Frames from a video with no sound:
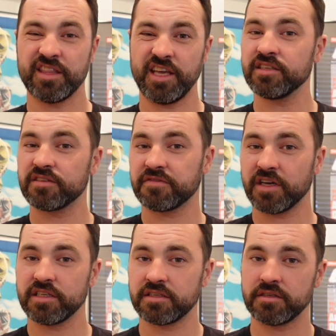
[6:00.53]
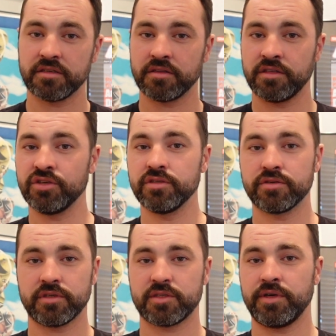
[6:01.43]
the interface, you know, the
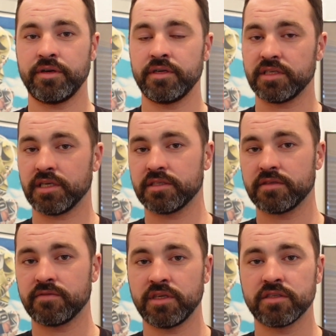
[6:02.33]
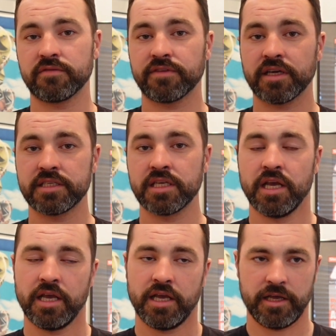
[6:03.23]
user experience, I guess, of the interface.
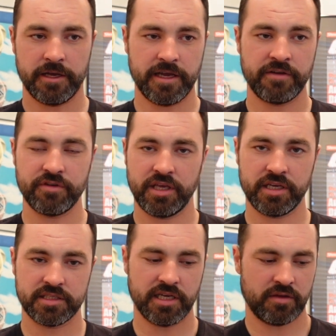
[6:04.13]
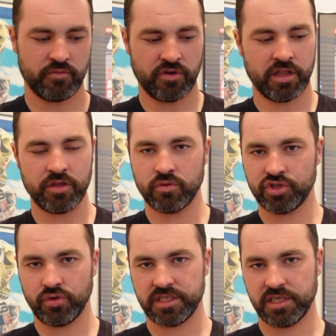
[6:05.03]
Everything is done by a little
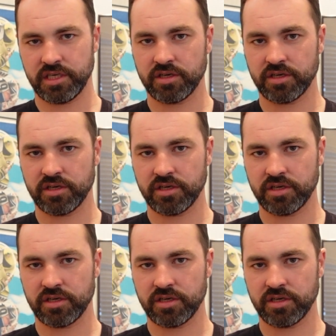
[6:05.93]
joystick